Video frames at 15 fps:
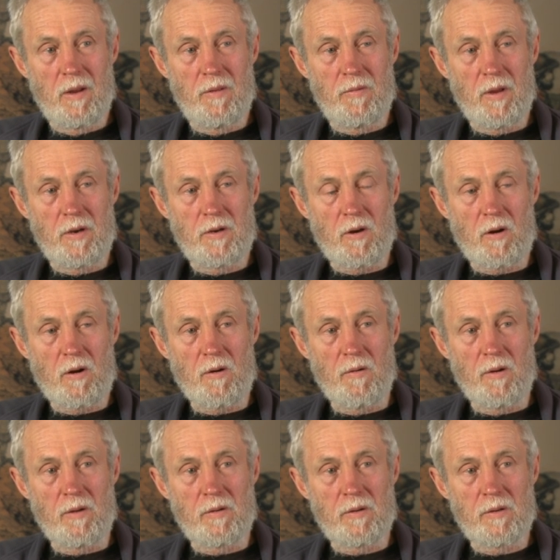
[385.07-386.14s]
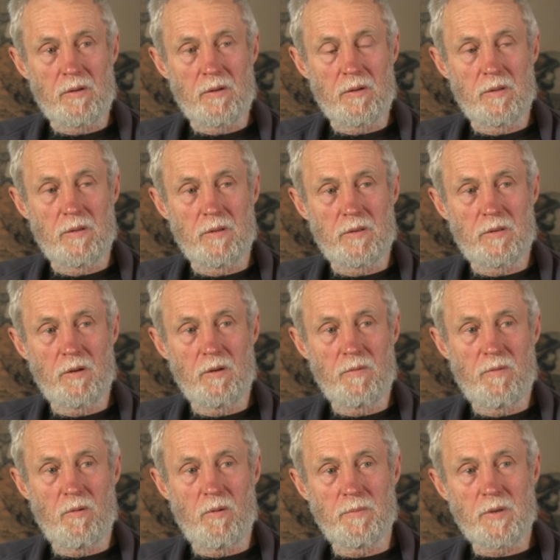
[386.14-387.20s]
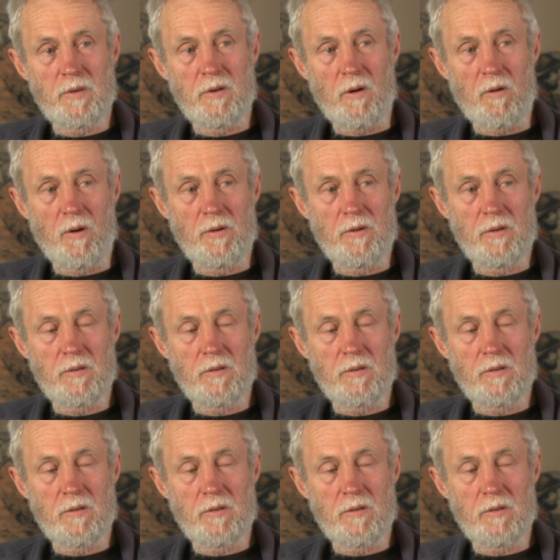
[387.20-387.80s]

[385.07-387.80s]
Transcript: in their diaries, there's two forms of diaries.